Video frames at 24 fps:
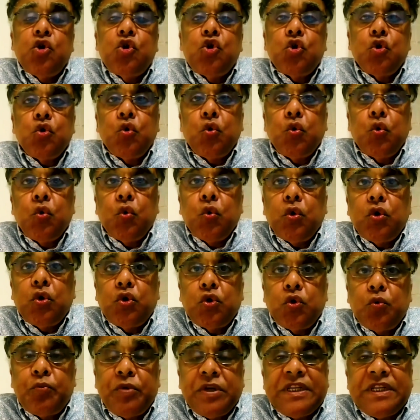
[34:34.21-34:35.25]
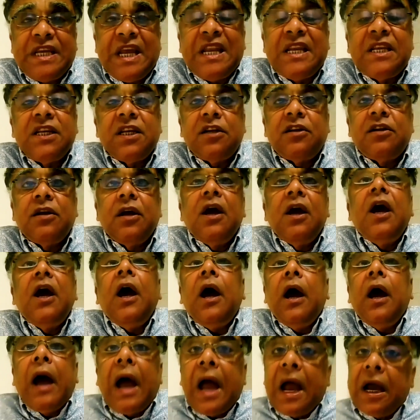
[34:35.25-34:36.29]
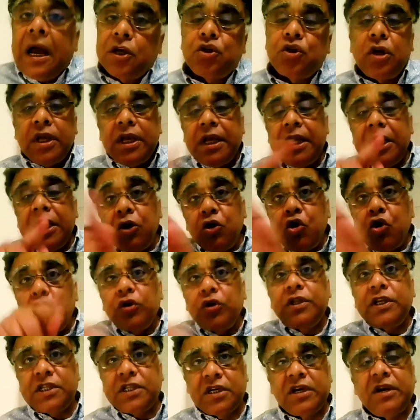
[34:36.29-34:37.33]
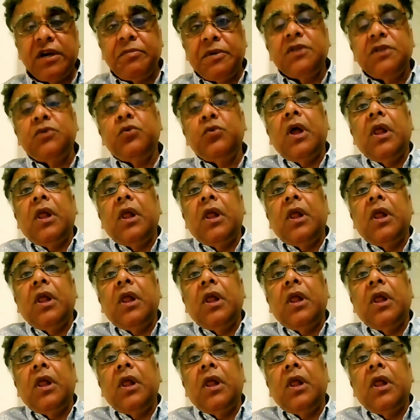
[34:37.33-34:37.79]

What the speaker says: to present it. Actually, he wrote the script as